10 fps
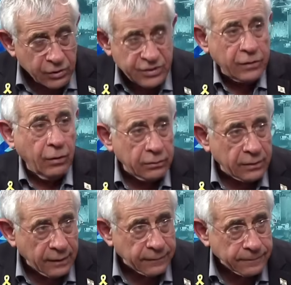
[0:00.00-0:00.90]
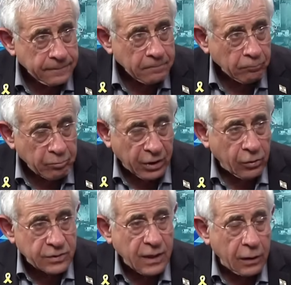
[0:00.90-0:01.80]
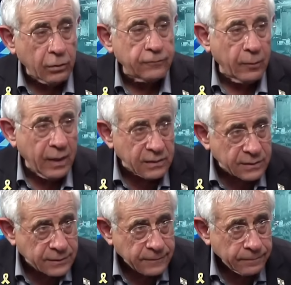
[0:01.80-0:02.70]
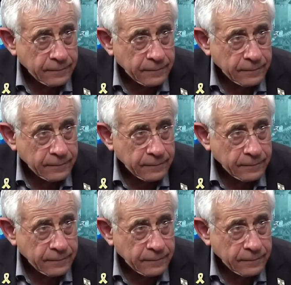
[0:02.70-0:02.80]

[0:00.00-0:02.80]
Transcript: which they don't have, because they are not from us.